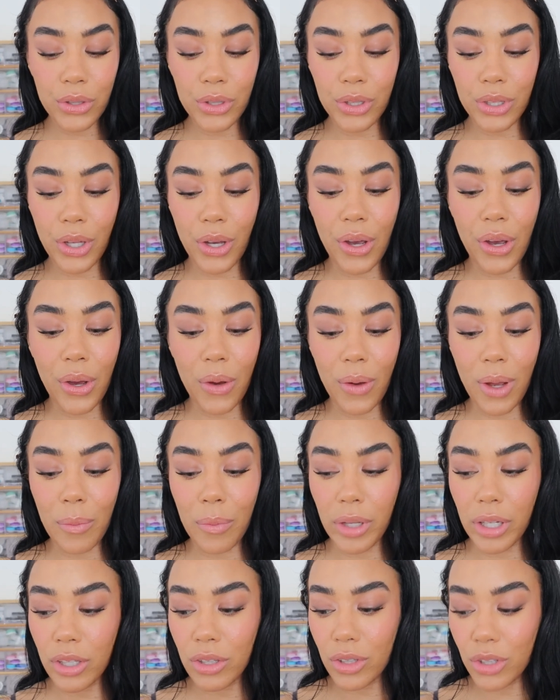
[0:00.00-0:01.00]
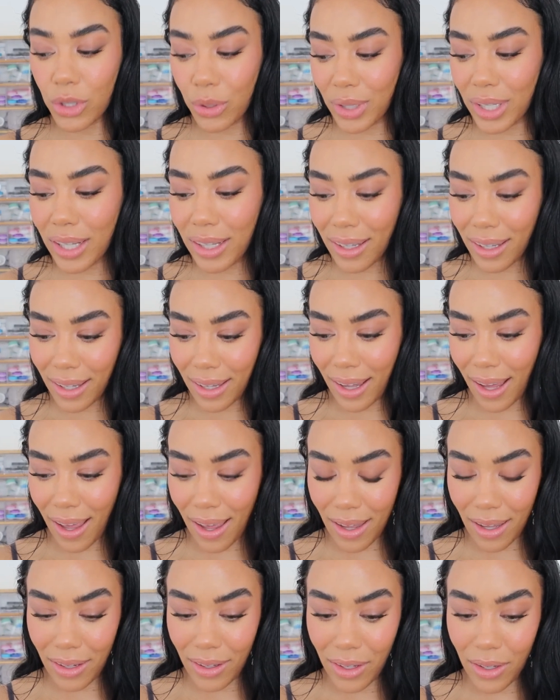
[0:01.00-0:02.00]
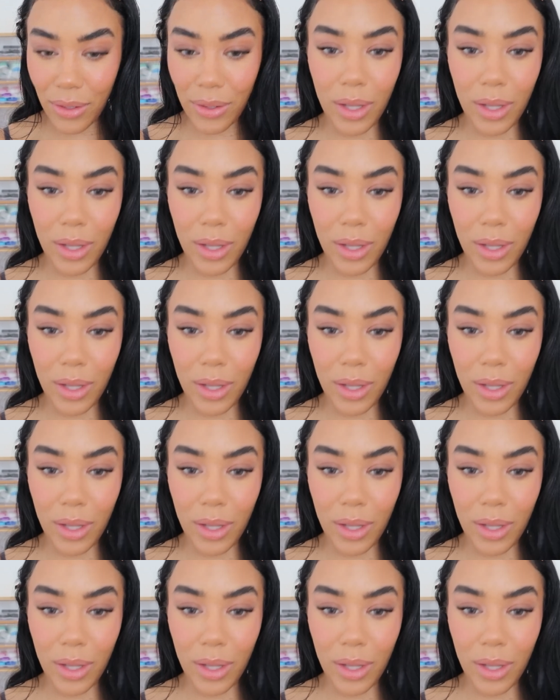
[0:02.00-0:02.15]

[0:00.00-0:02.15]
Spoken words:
so I'm gonna do it again.